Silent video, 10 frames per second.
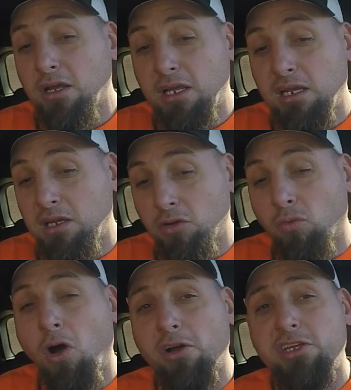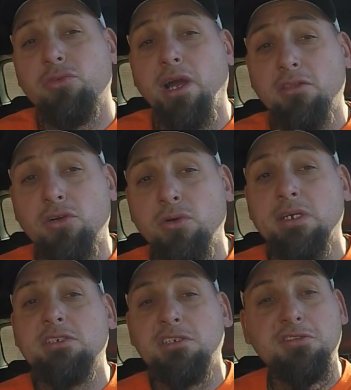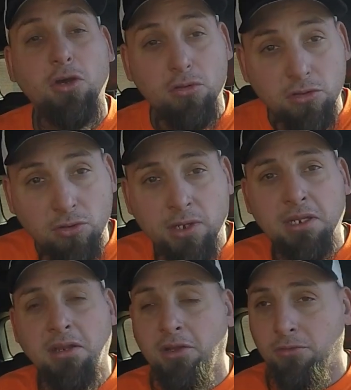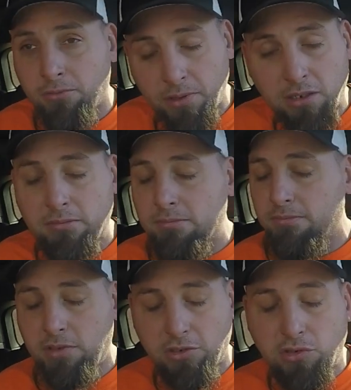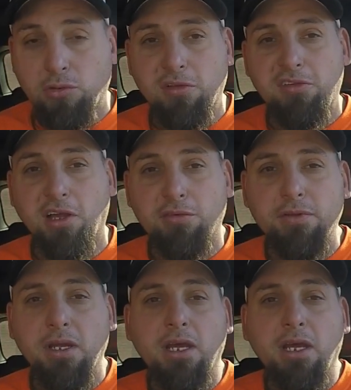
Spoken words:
it'll walk you right through it. Just go through it and they'll do it itself.